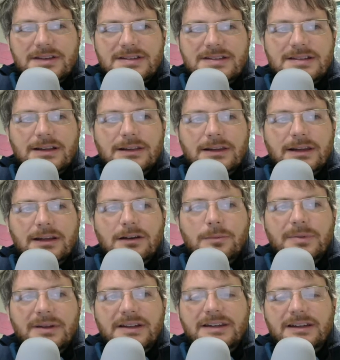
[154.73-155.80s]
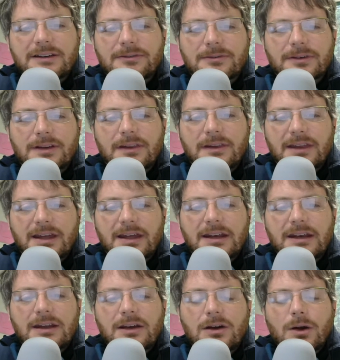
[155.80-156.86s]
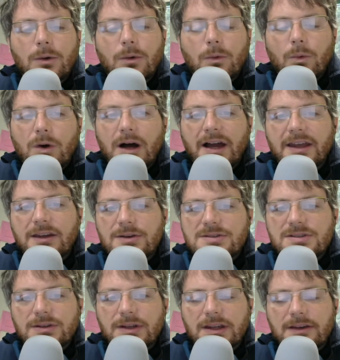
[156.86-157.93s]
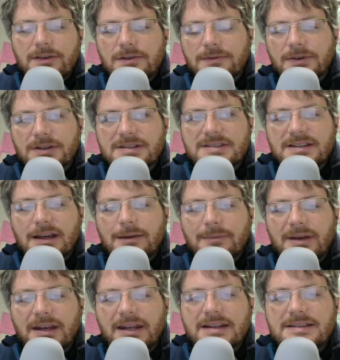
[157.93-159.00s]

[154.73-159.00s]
This is a little bit different than what I usually give you for an assignment.